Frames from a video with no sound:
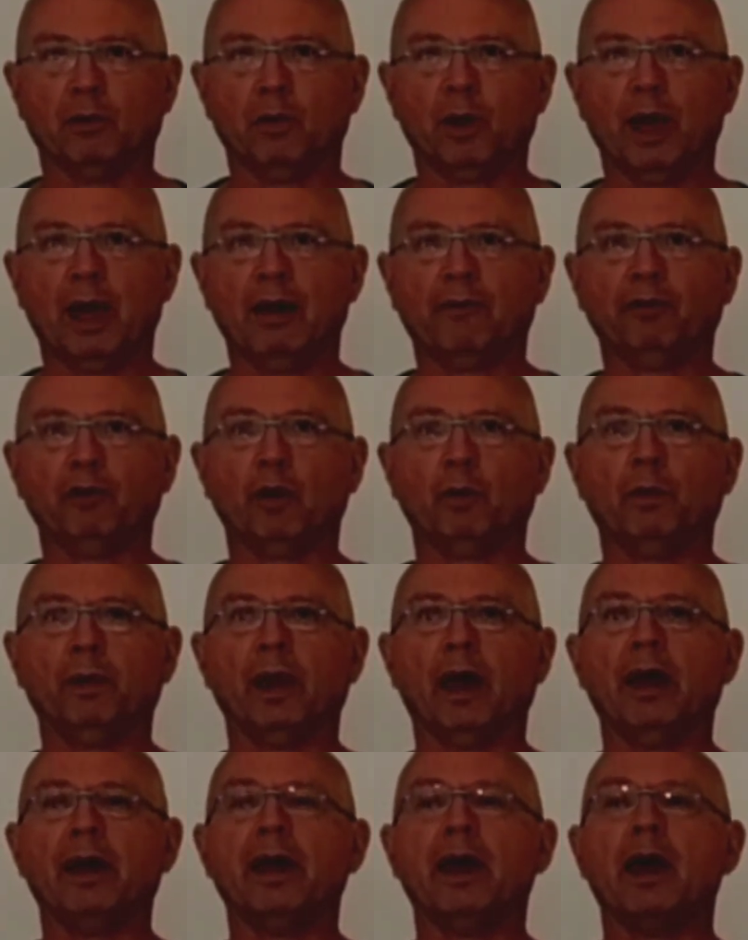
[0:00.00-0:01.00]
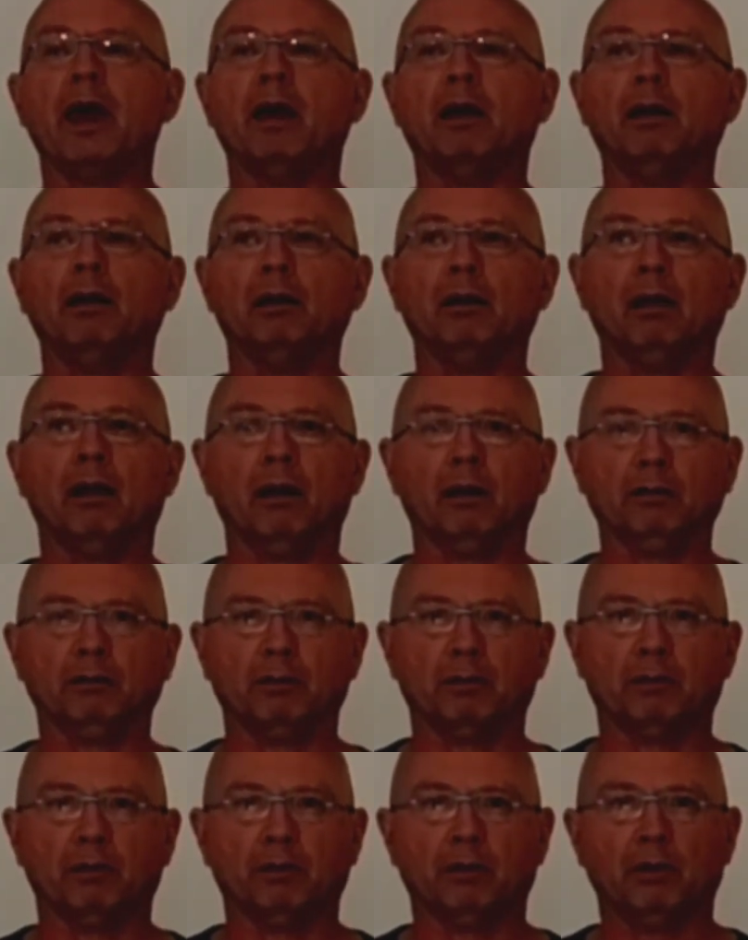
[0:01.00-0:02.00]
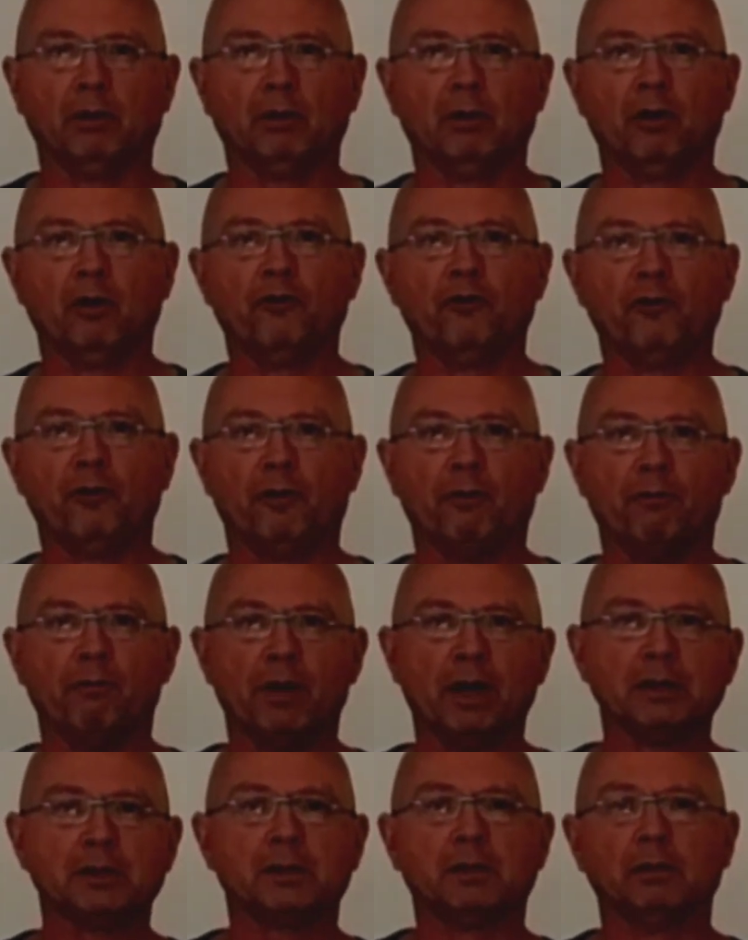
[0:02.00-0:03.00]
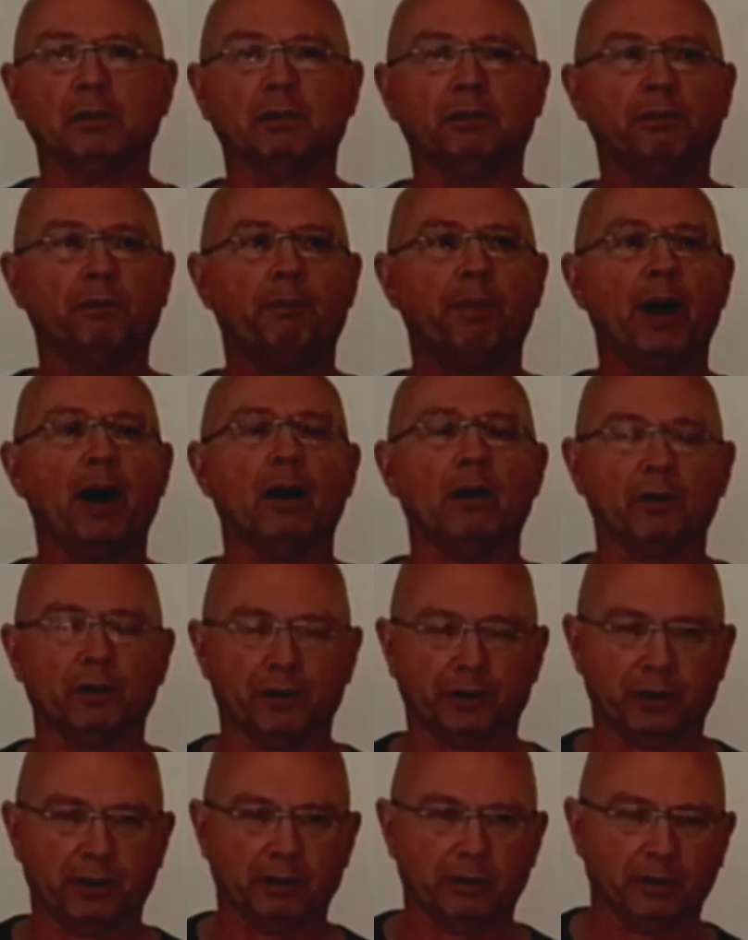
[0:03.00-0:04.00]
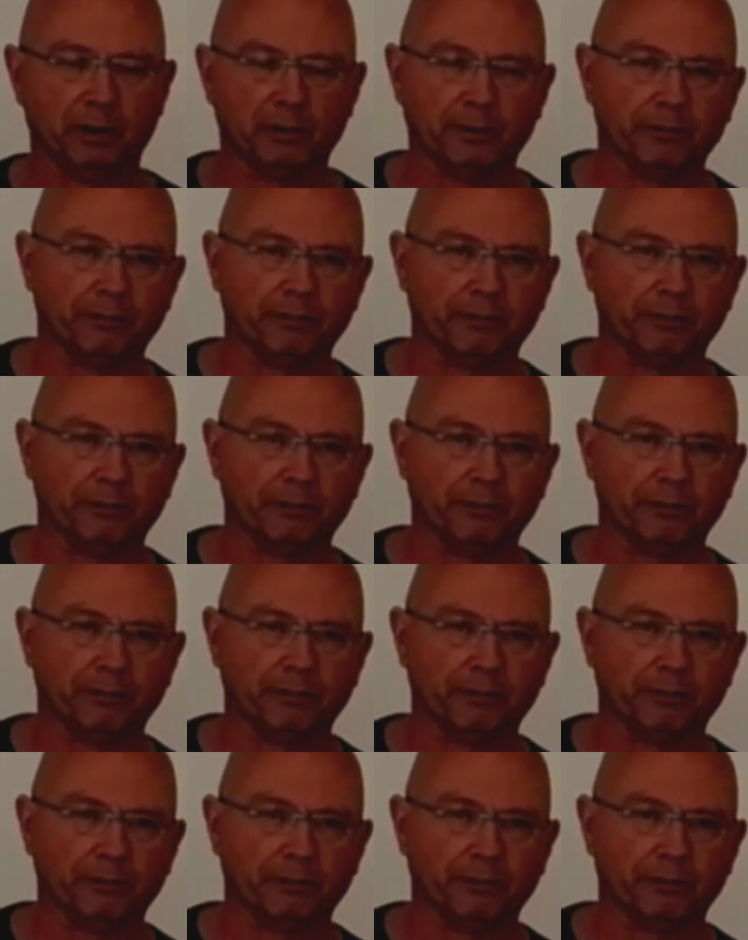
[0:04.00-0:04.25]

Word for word: We have to apply a lot of muscular power here.